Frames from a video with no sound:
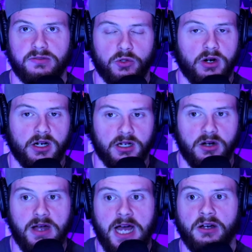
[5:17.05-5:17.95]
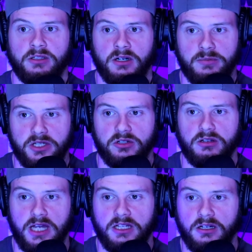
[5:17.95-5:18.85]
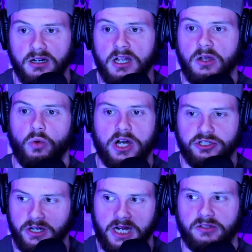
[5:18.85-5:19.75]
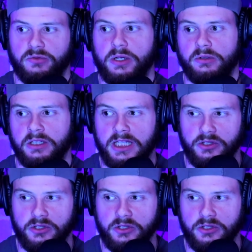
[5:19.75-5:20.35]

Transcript: If you are going to go out, make sure that you're washing your hands frequently,